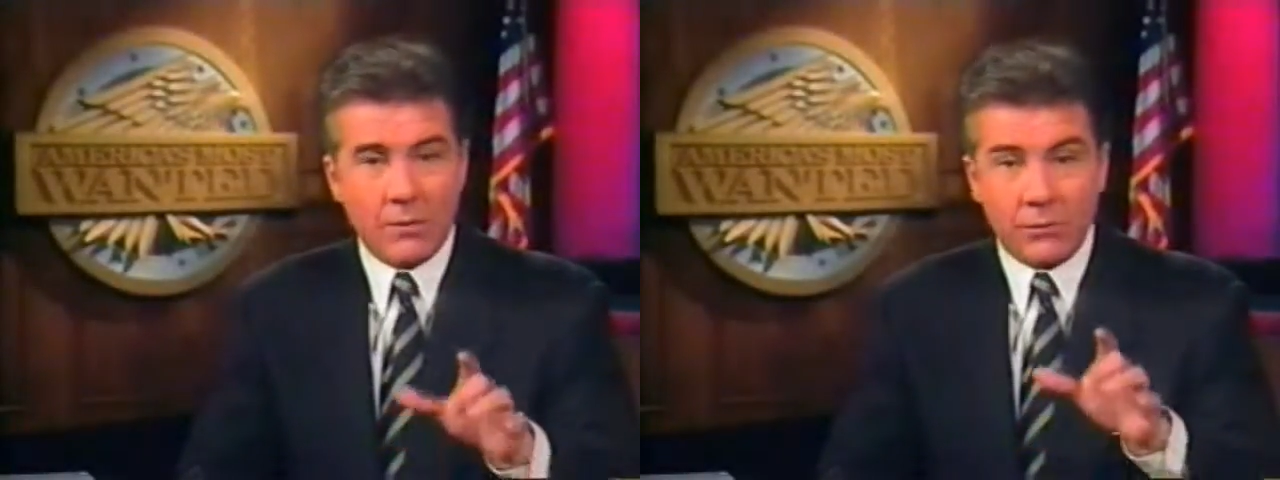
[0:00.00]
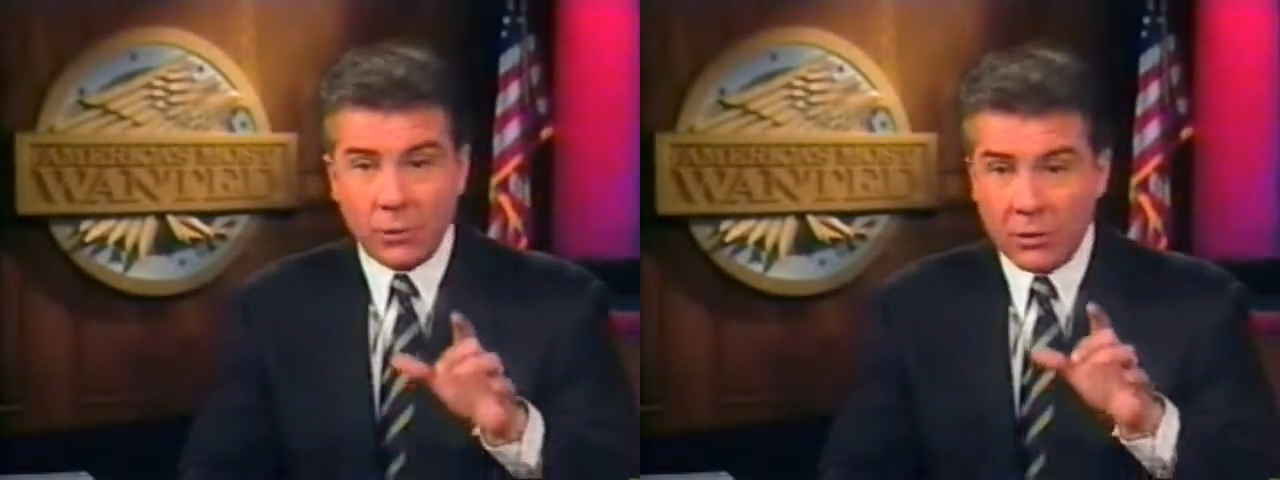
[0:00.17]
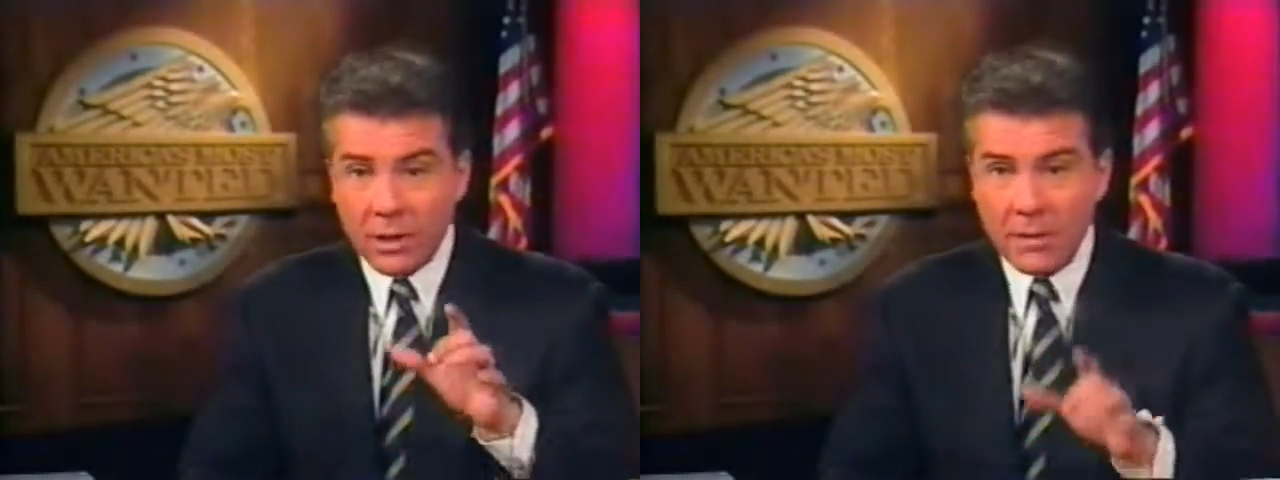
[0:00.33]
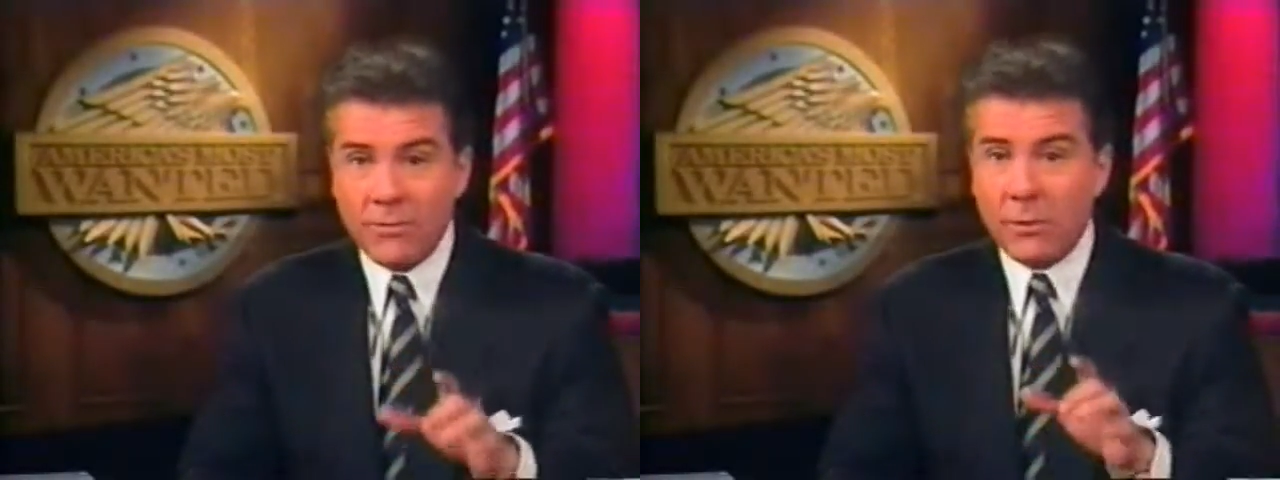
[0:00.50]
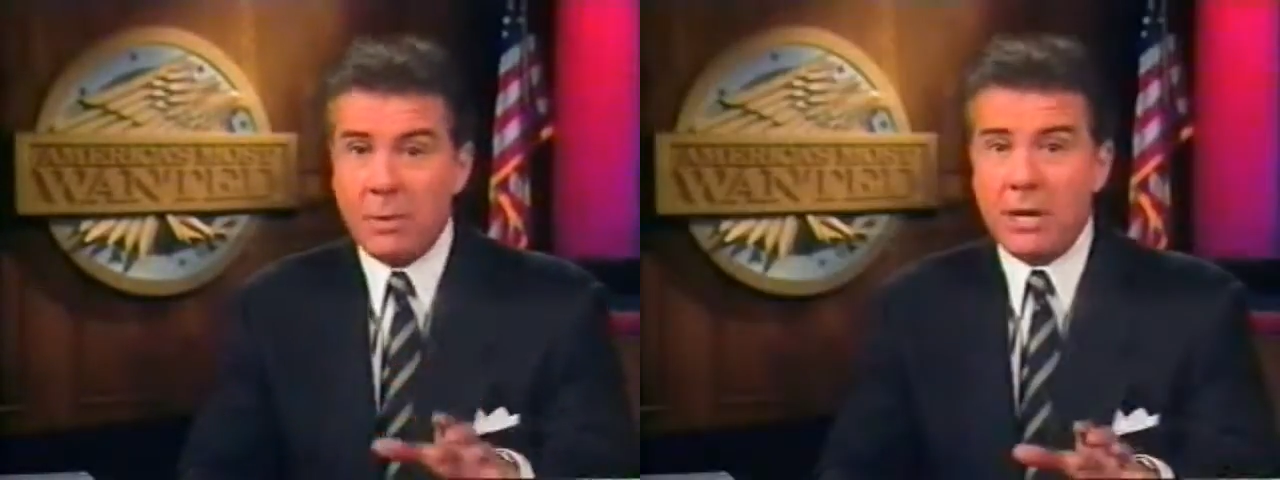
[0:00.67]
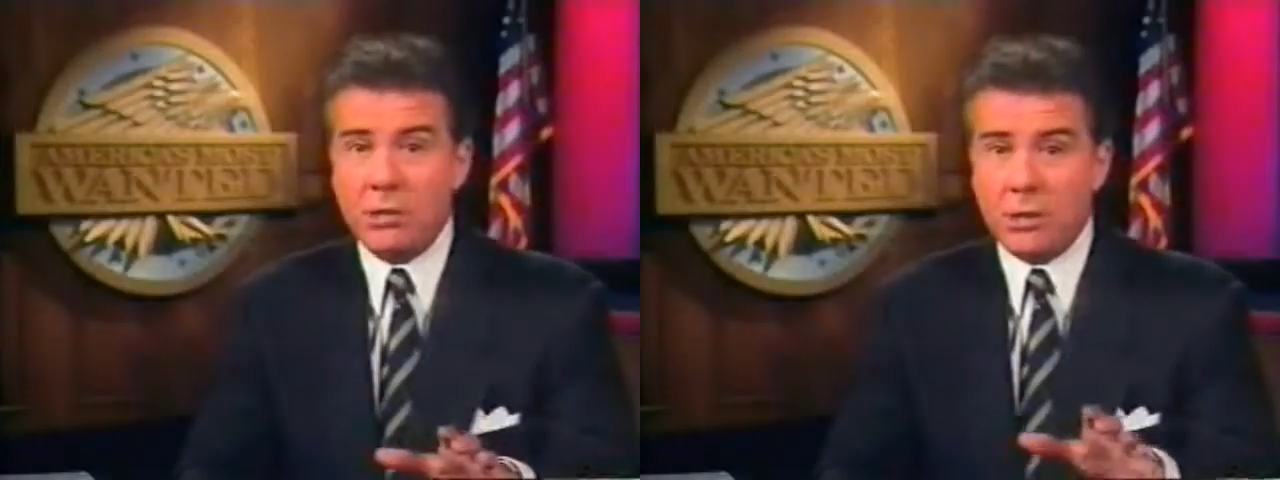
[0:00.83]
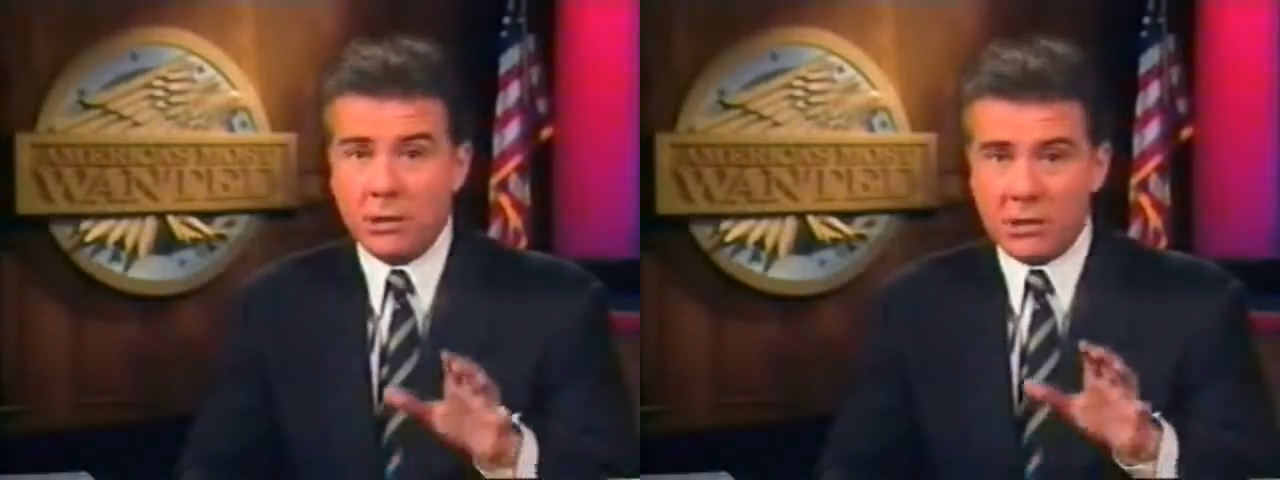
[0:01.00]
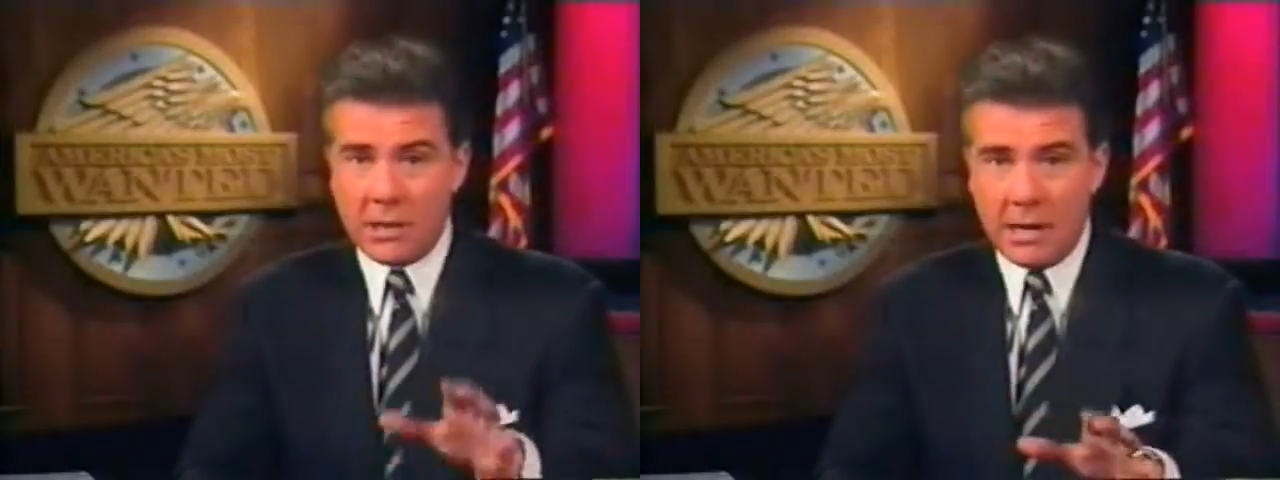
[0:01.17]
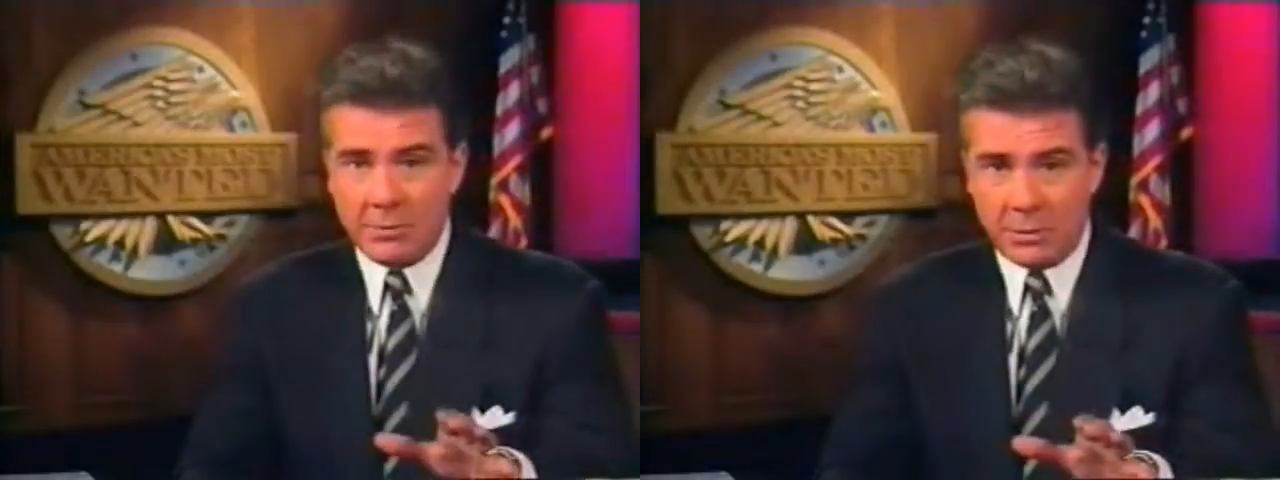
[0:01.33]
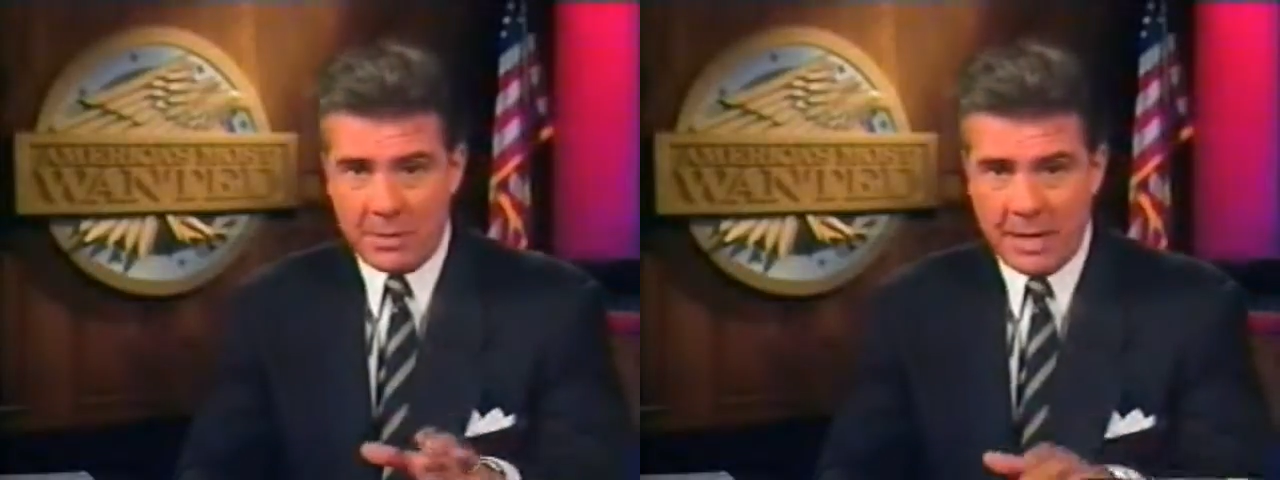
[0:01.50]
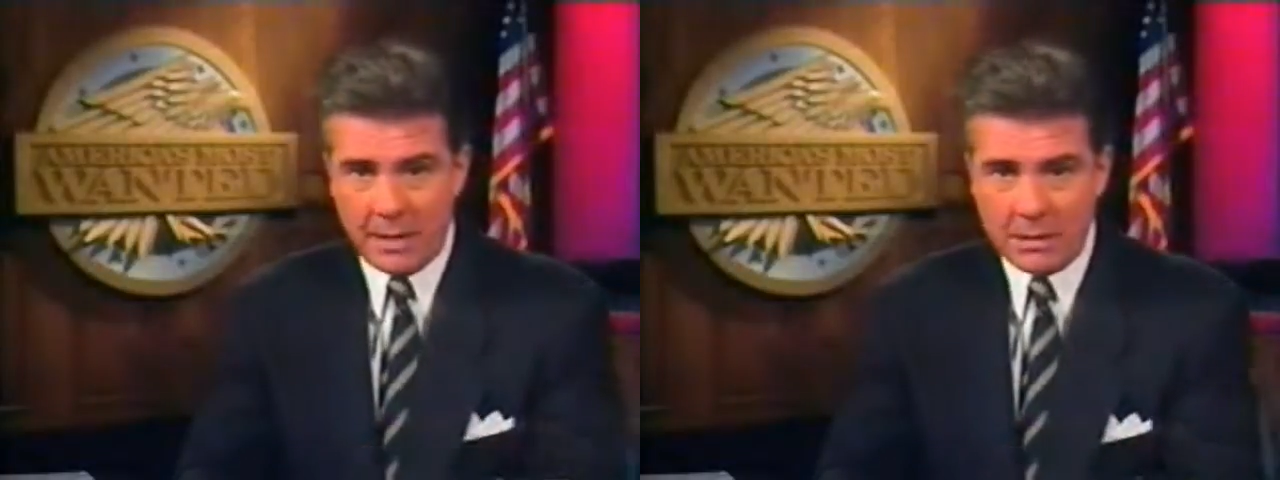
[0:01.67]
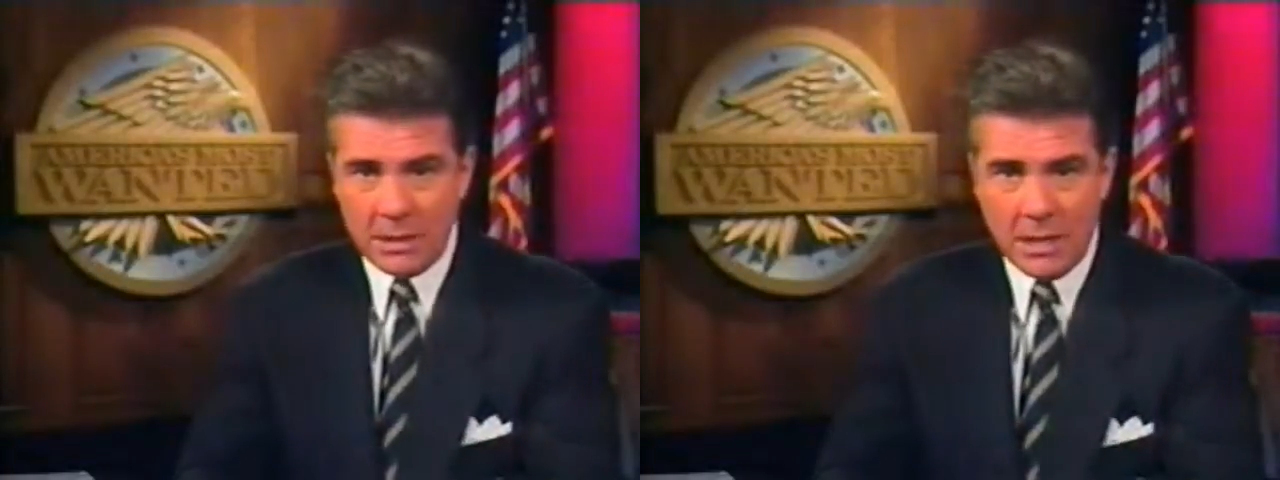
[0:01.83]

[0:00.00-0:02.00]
if your information is compromised.